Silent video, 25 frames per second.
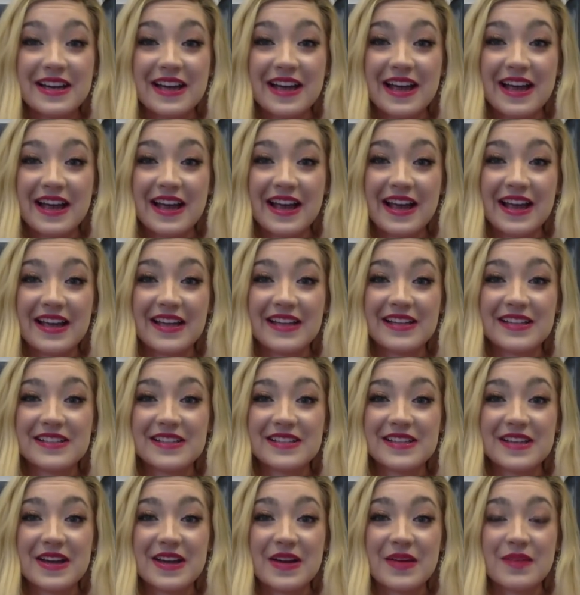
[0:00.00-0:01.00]
and
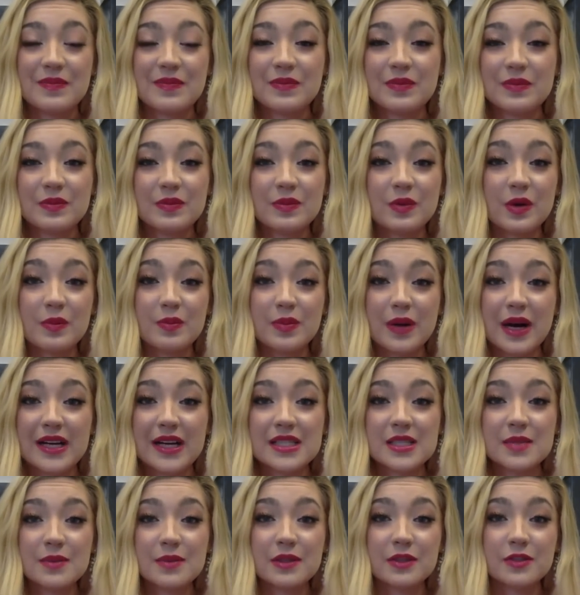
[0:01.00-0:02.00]
um,
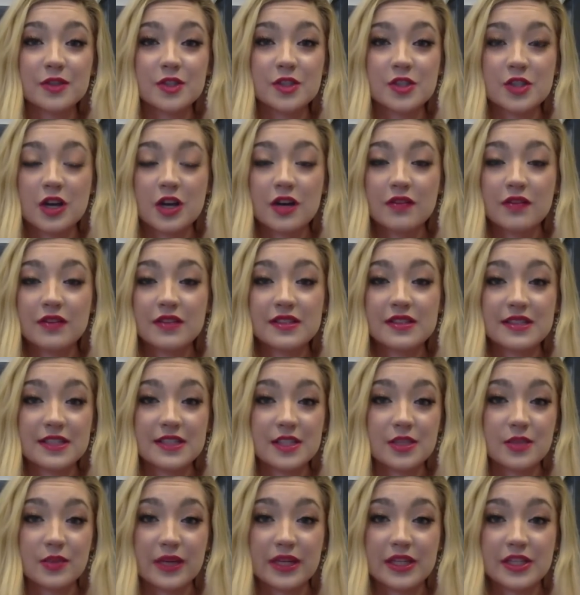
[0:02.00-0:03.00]
possibly resolve the
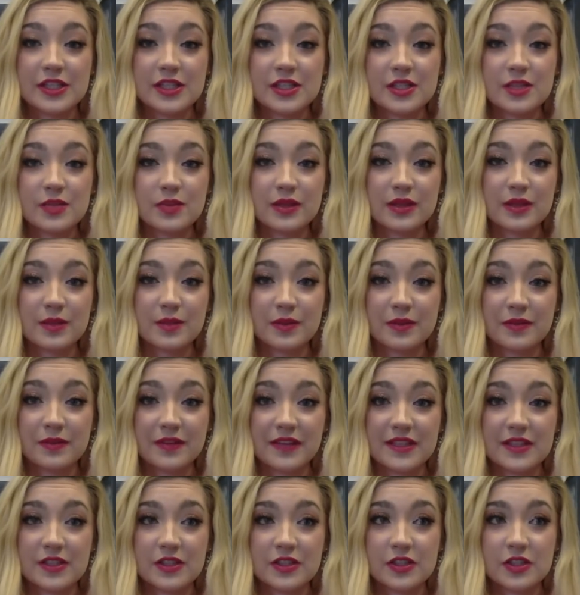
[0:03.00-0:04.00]
situations with the
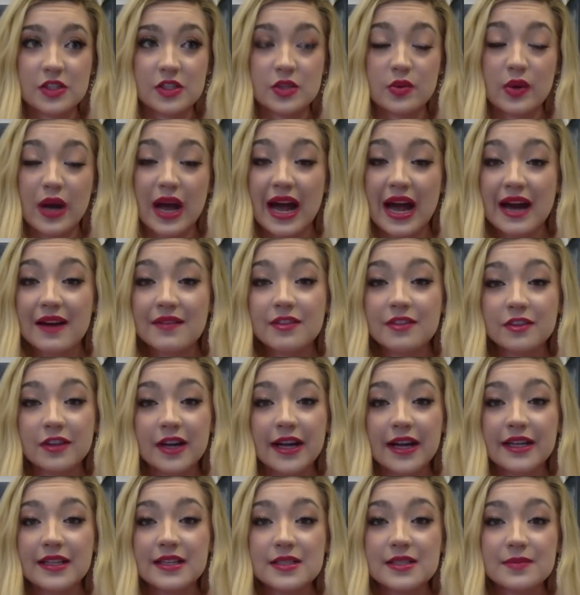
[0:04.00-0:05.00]
professors who have
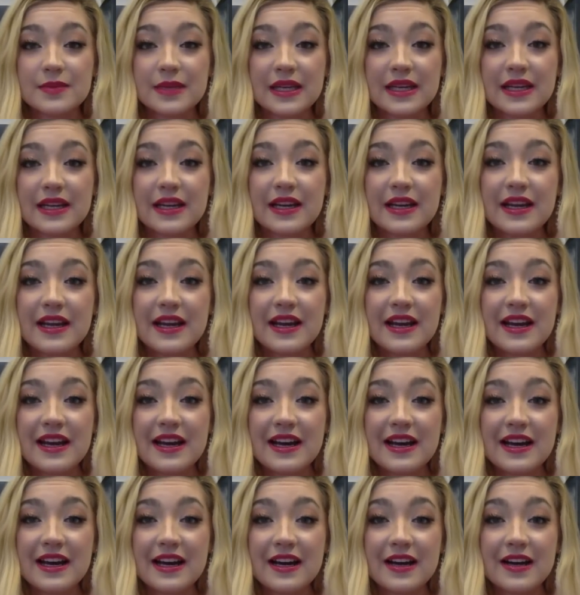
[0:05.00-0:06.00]
threatened me,
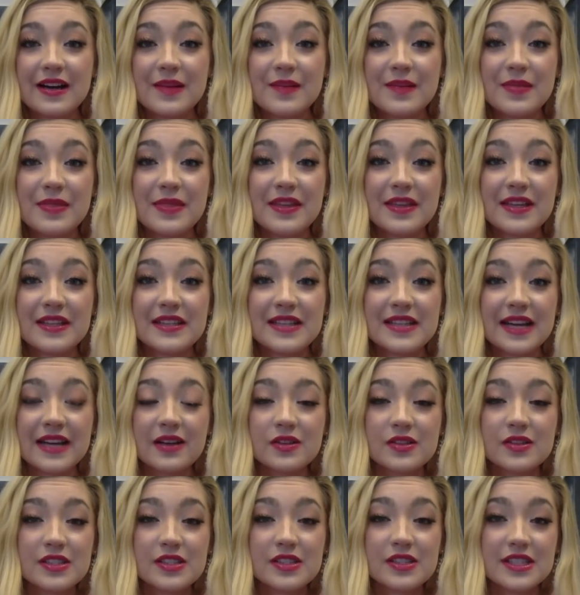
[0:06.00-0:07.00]
um, the Title
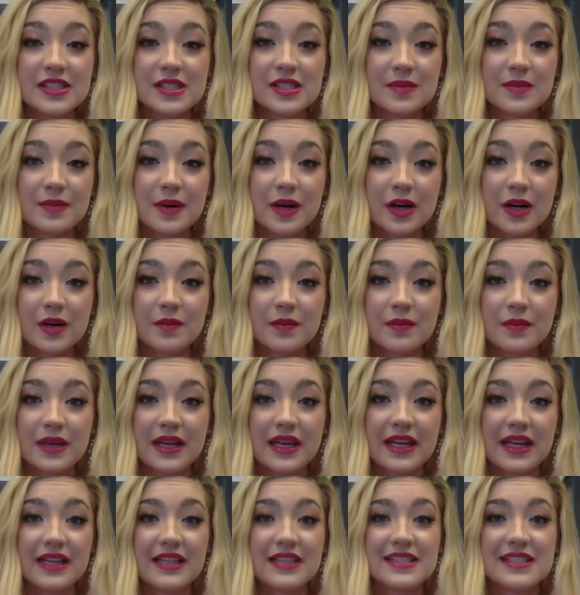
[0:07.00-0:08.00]
VI
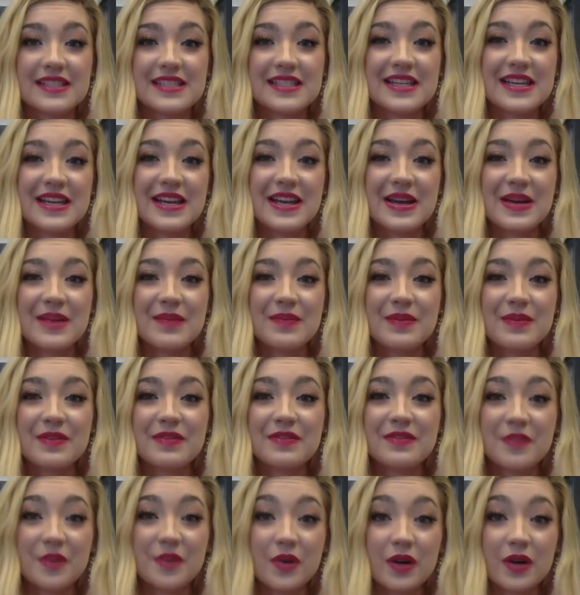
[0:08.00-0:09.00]
department
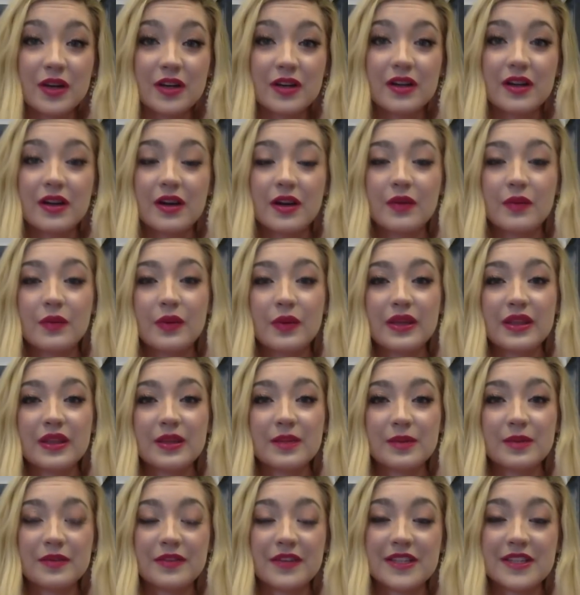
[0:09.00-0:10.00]
before with the
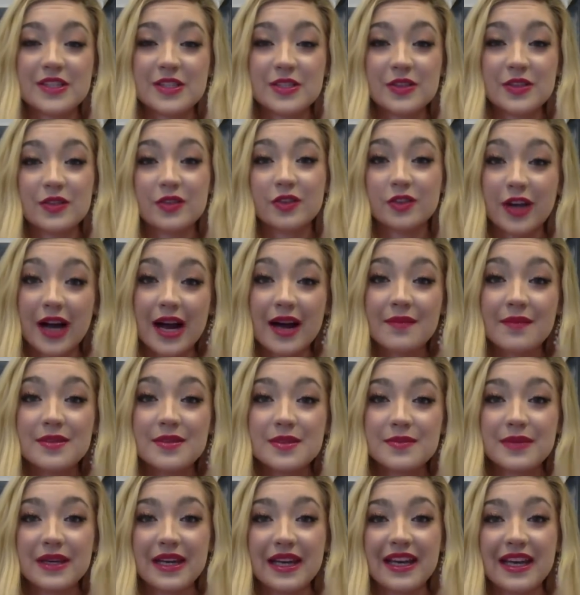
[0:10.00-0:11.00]
professor who grabbed
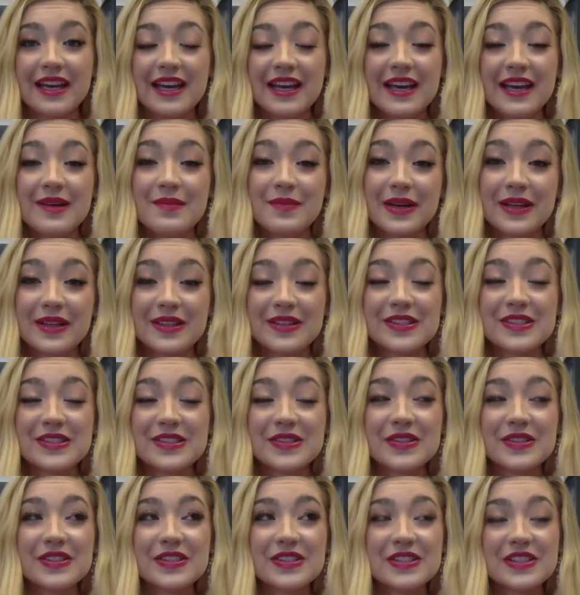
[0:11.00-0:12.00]
me by the
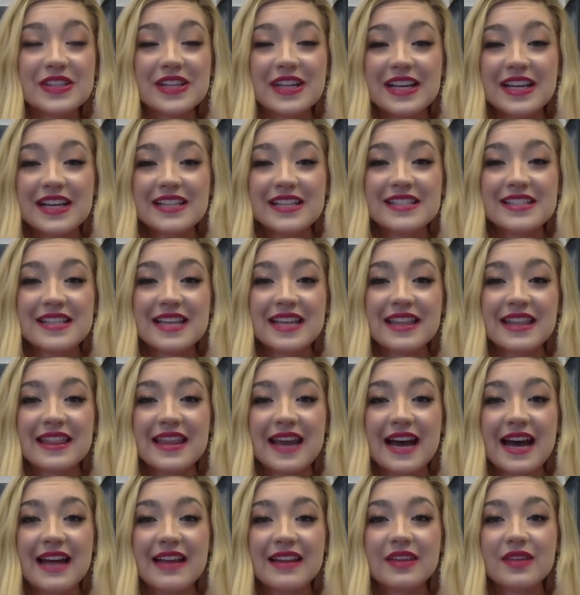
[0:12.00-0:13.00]
shoulder said
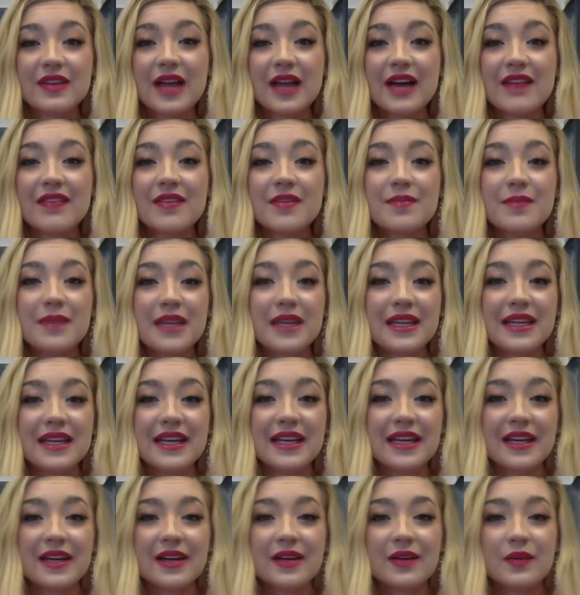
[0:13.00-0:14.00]
that they'll have a
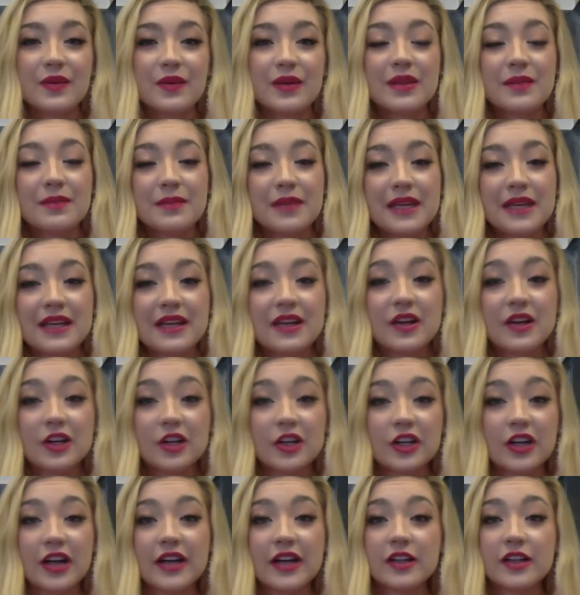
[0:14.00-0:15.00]
meeting with me,
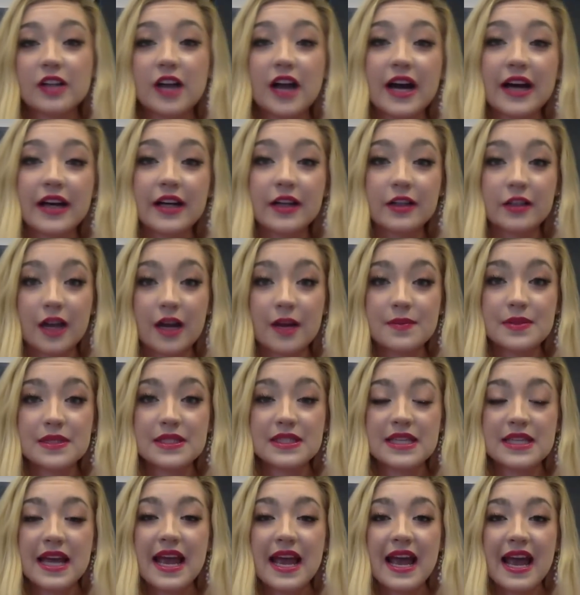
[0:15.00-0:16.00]
her, and her higher ups.